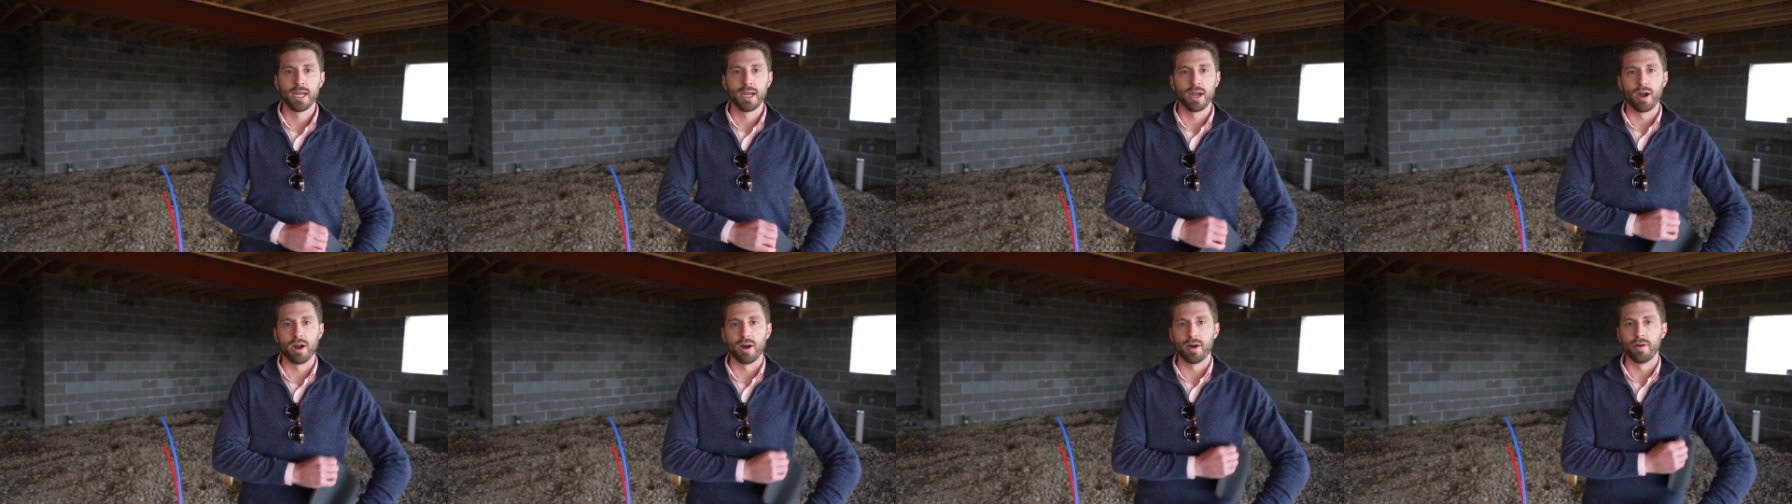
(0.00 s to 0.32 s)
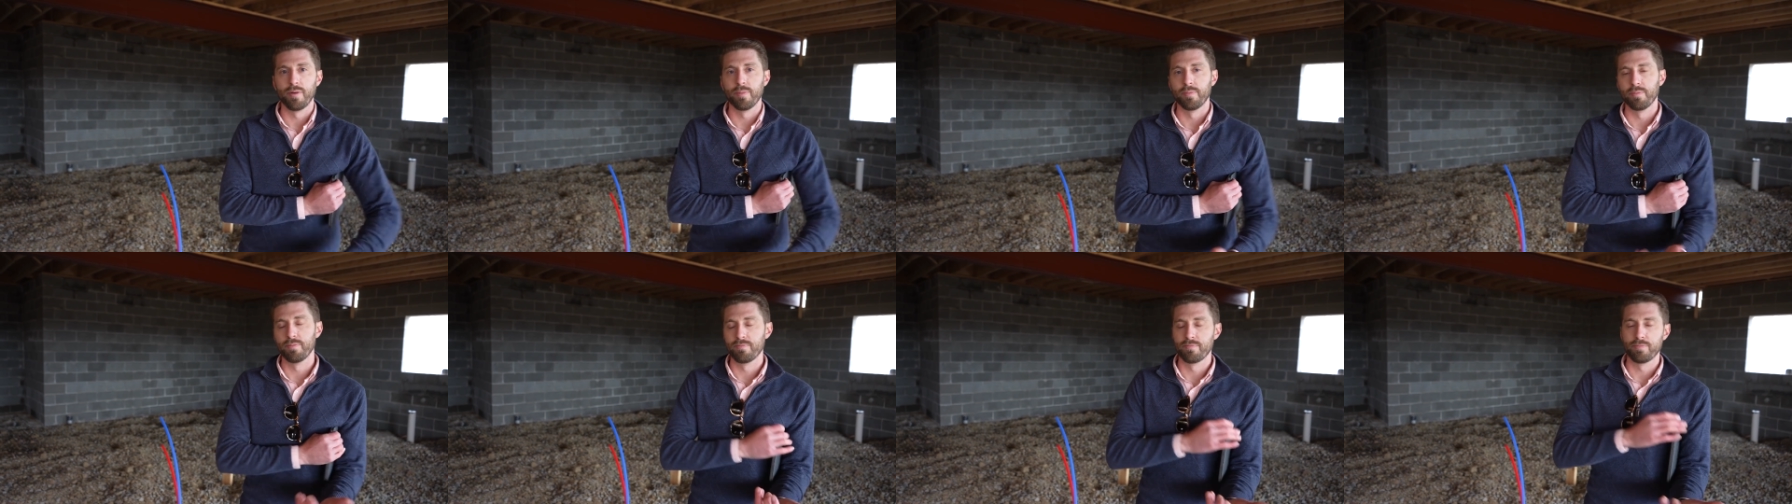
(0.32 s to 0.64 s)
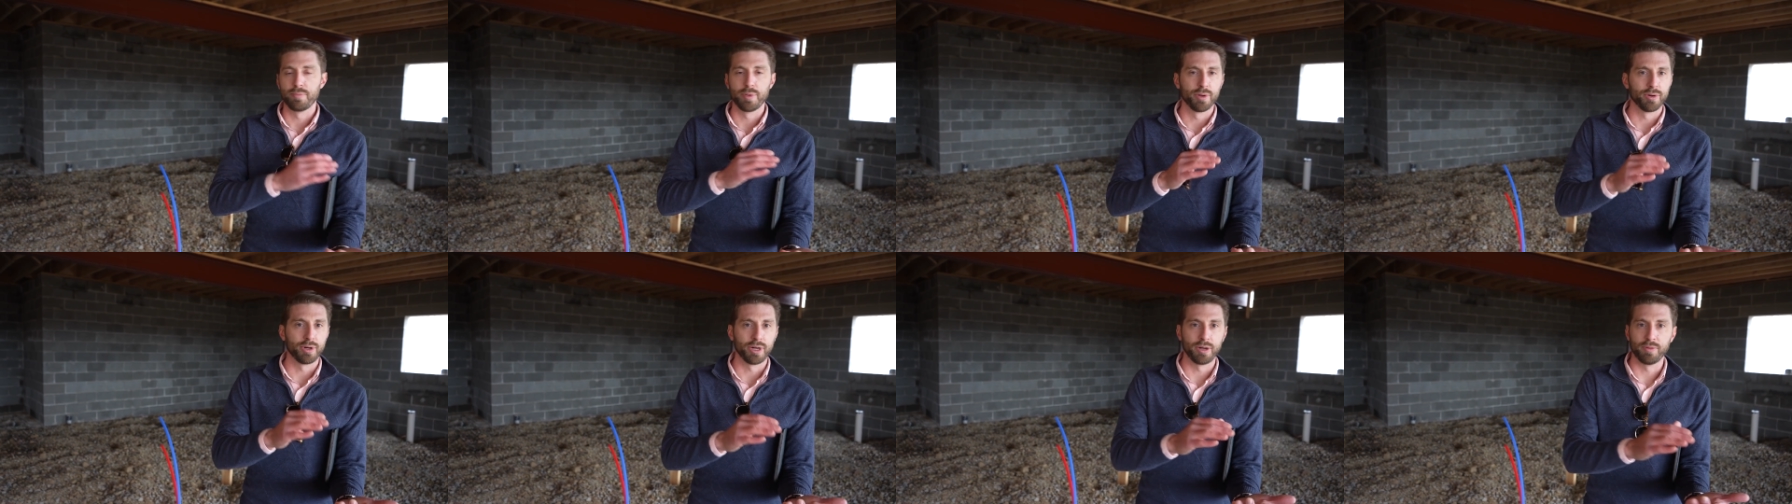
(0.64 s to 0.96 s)
Our
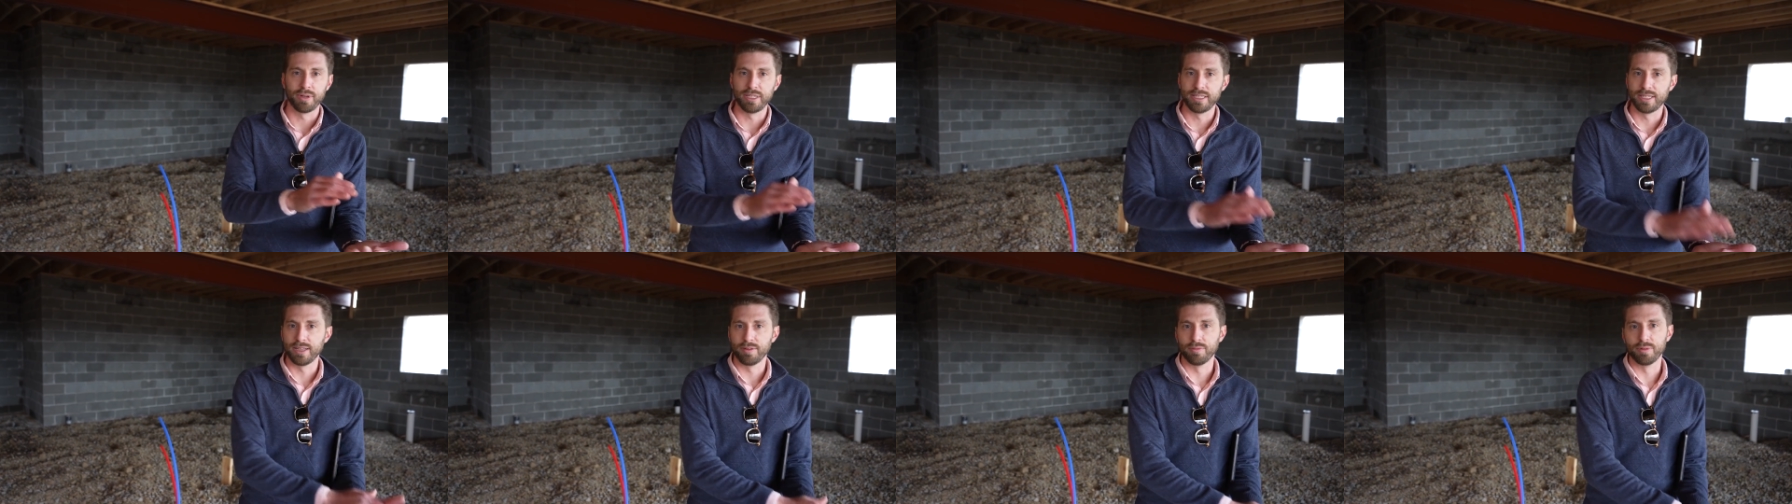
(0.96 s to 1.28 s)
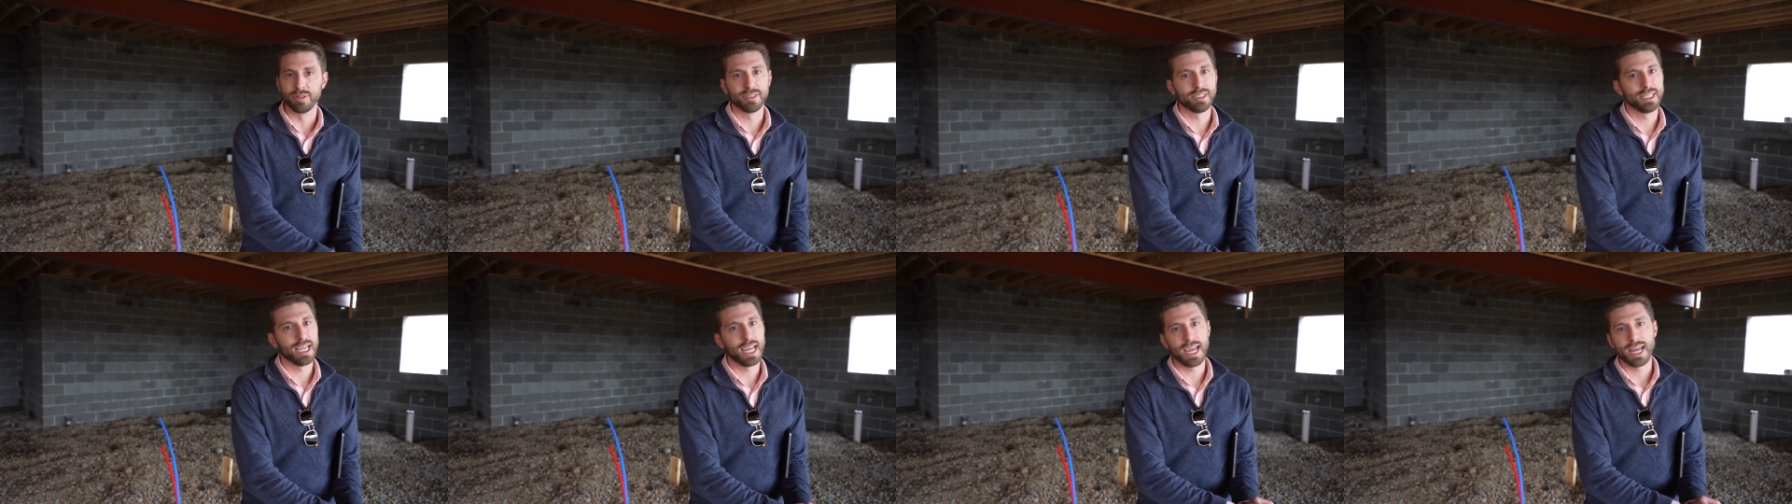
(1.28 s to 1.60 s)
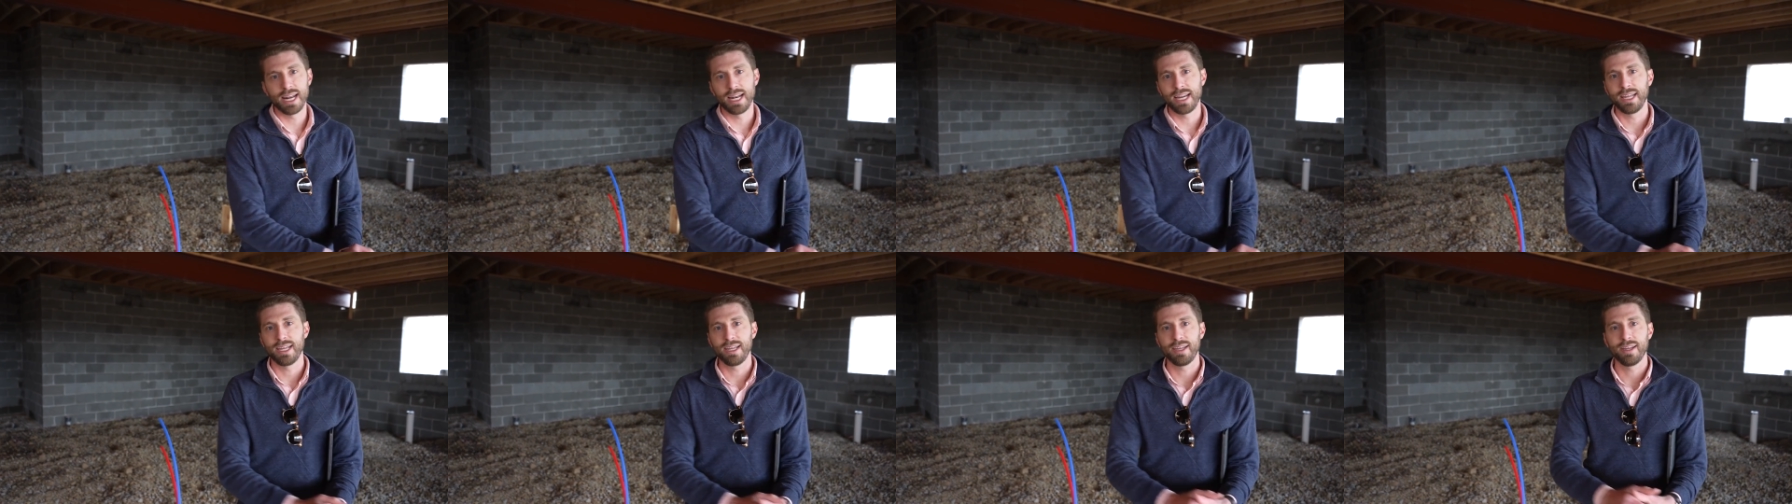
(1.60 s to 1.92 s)
building we did with
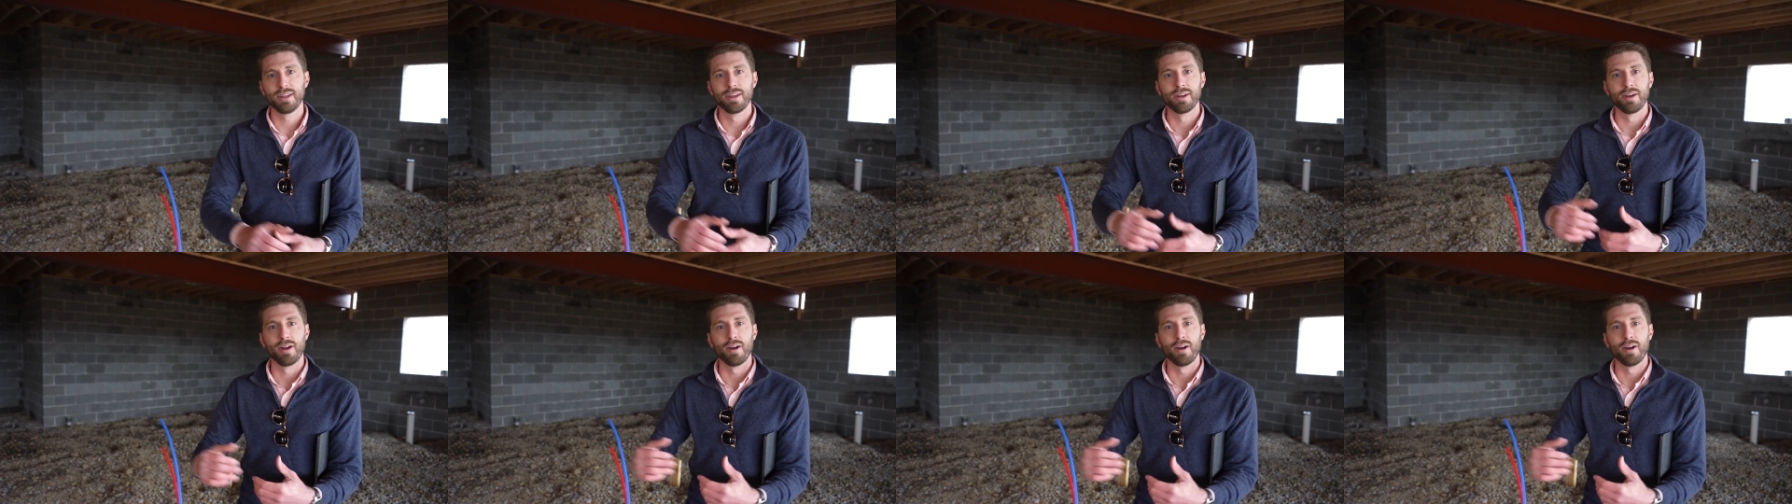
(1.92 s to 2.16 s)
Danny,